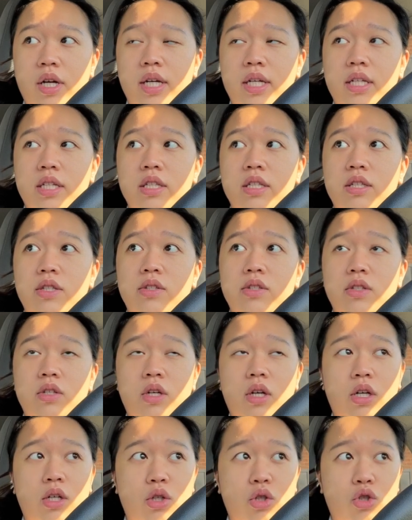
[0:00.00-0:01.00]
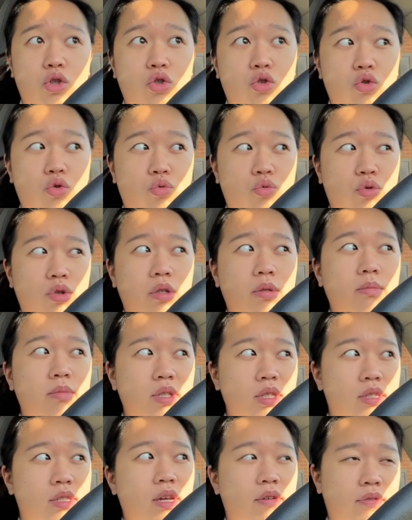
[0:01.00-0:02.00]
it is
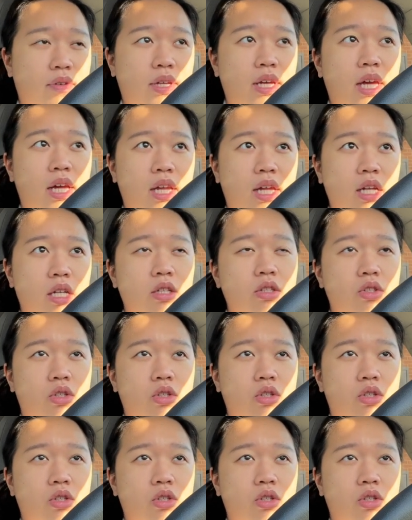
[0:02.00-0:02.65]
extremely suffocating.